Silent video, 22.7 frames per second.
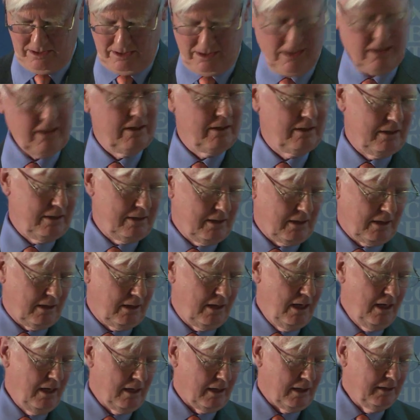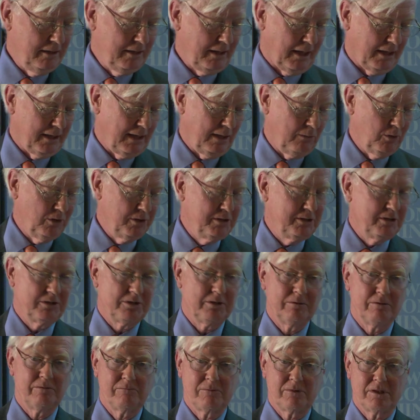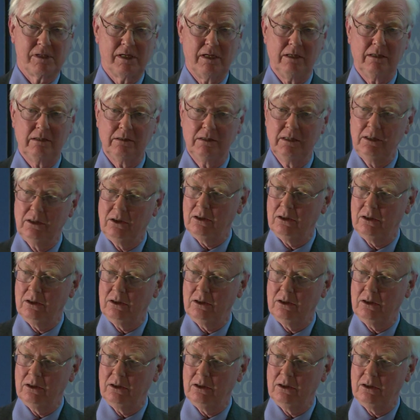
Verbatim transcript: Uh, and uh, in the end, I wanted to say